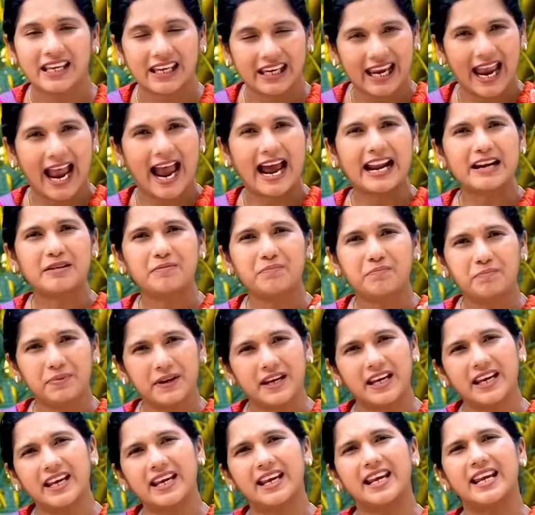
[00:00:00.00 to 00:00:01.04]
can
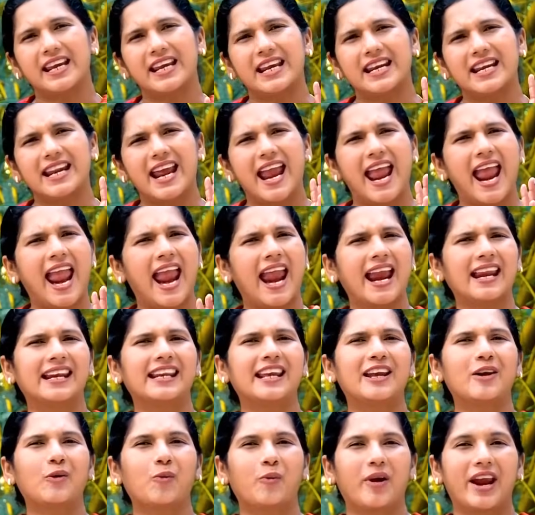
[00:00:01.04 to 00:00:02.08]
be in
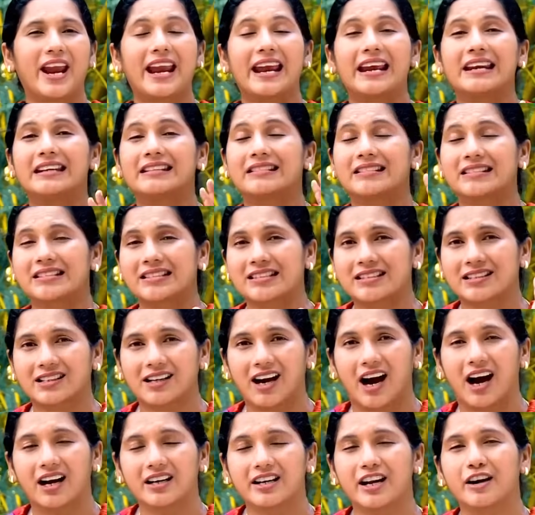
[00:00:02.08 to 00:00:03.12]
any way
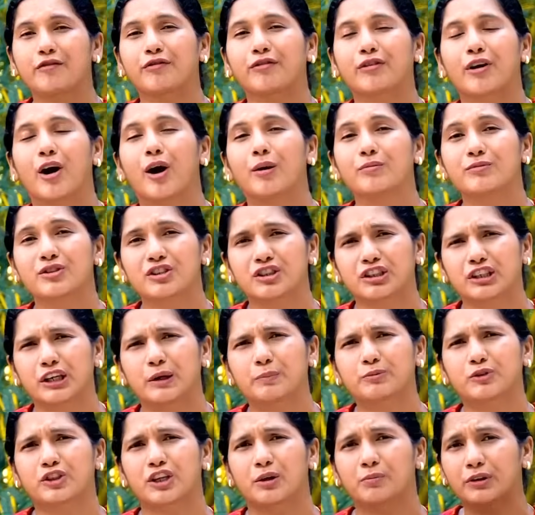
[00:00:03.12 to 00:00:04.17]
discarded from
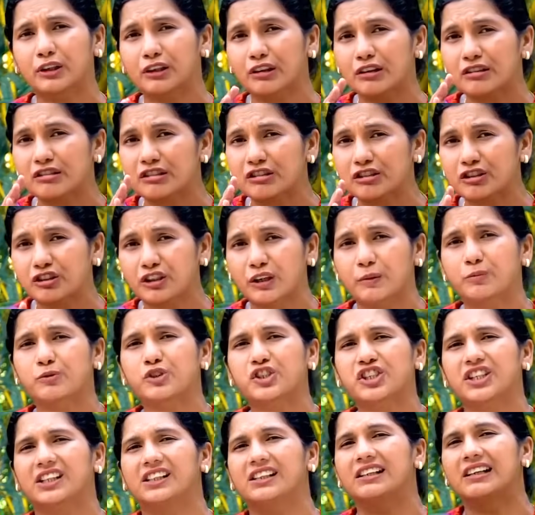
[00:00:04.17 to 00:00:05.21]
scripture, because
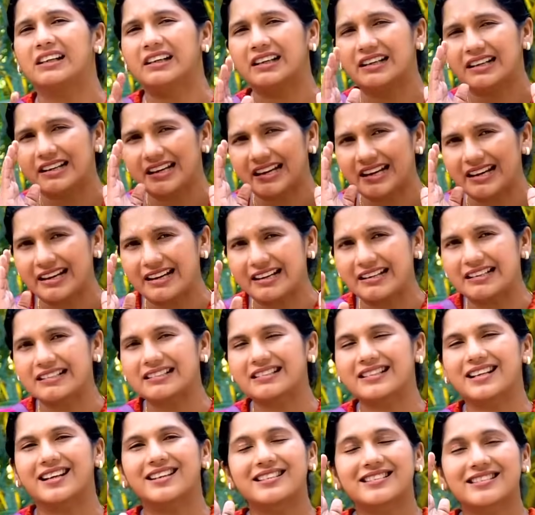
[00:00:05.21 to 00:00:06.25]
scripture
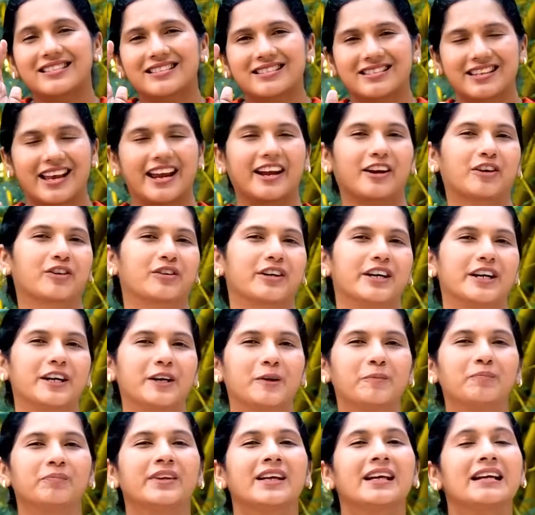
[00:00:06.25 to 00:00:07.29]
is
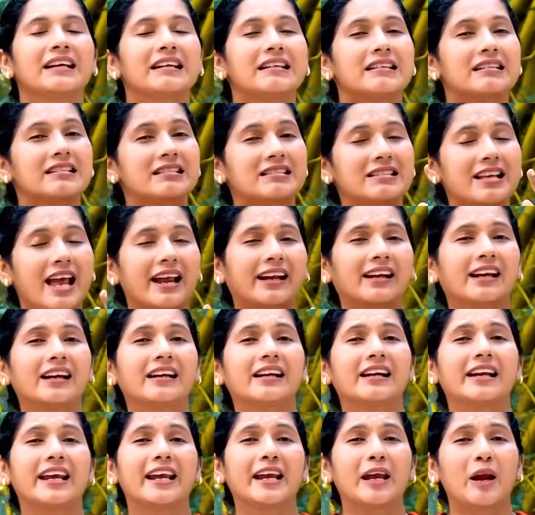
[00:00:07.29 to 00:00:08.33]
sacred.
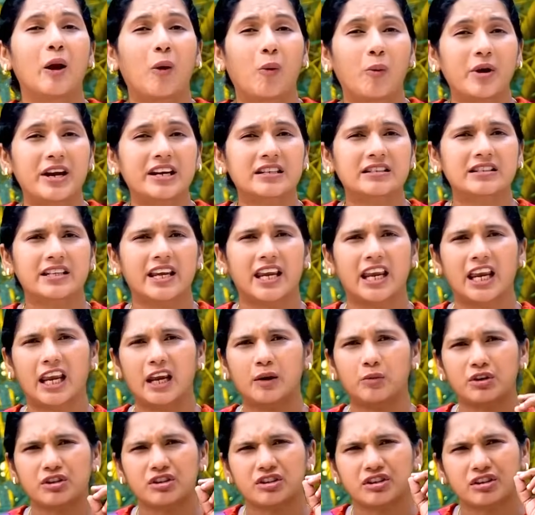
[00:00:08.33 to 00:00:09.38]
Secondly, we see
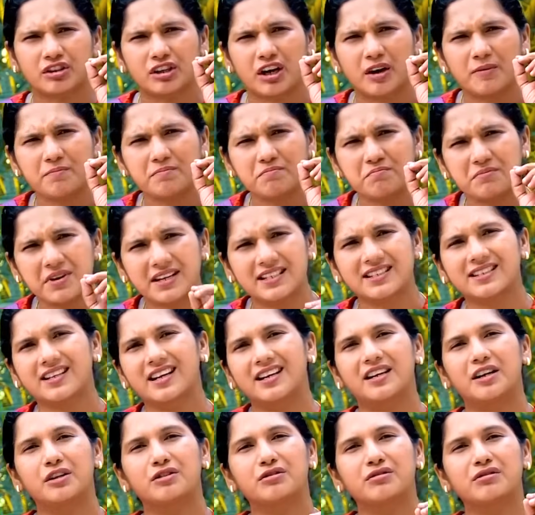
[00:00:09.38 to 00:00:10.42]
he was
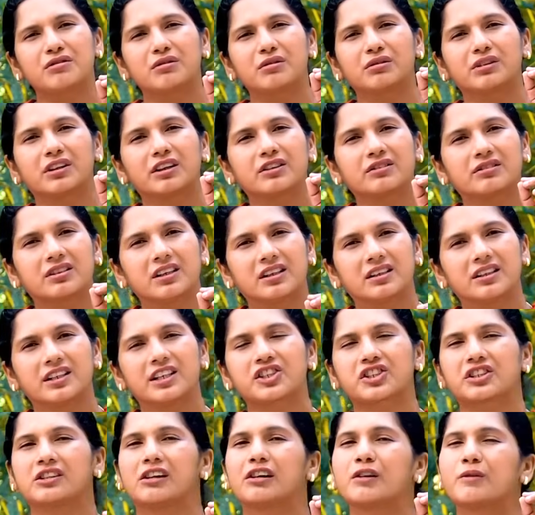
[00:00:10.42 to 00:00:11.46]
committed to the
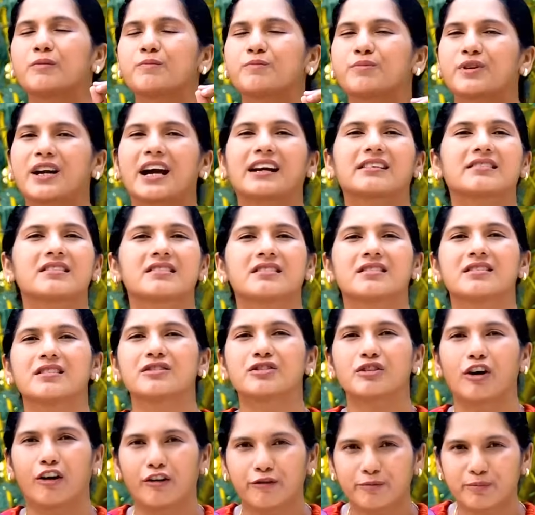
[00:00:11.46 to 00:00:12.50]
traditional
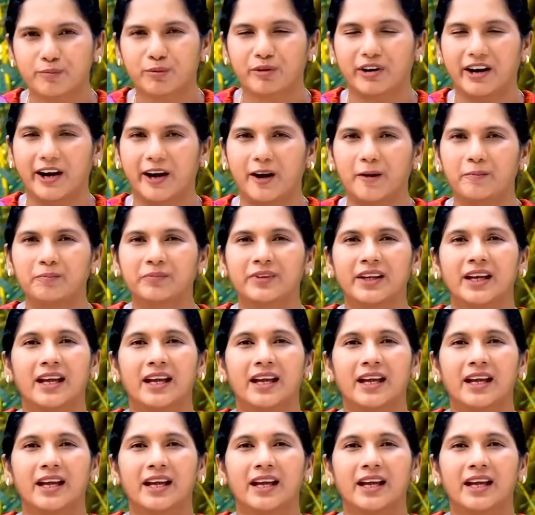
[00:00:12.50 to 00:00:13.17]
practices of prayer.